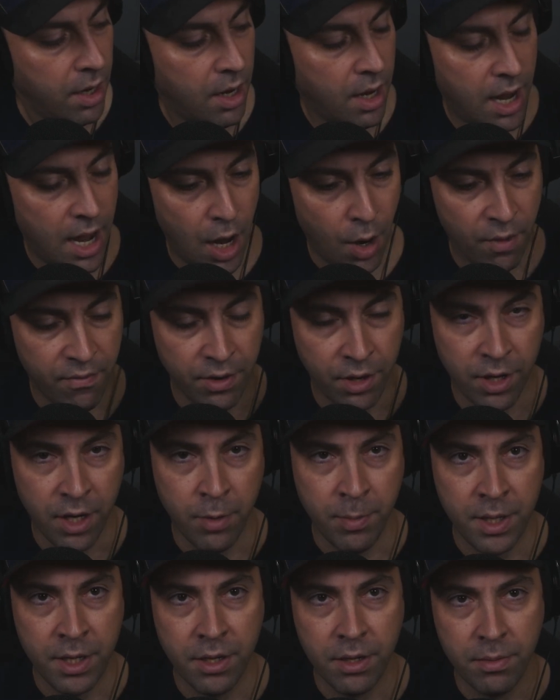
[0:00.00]
However, it'd
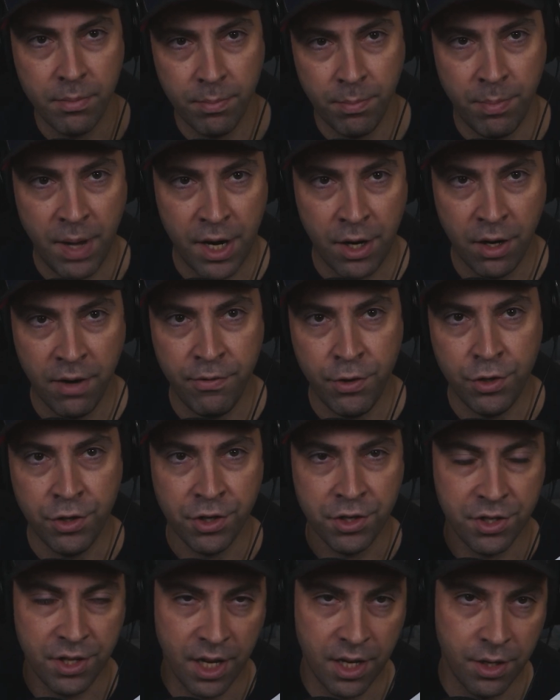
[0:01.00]
be better if you
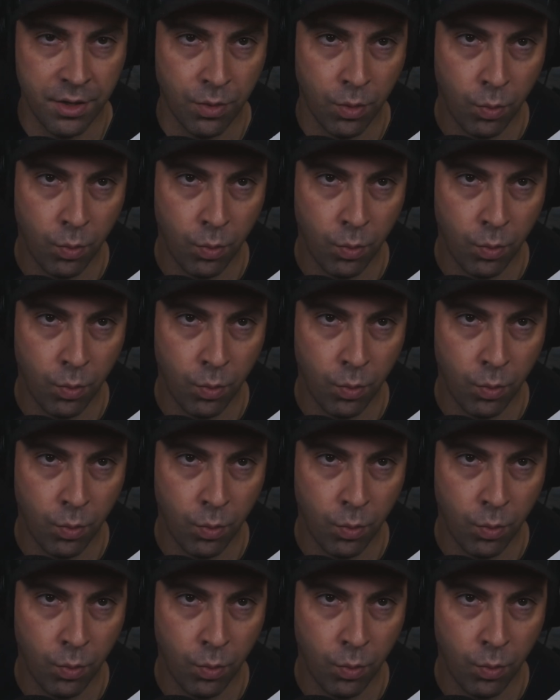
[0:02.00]
just send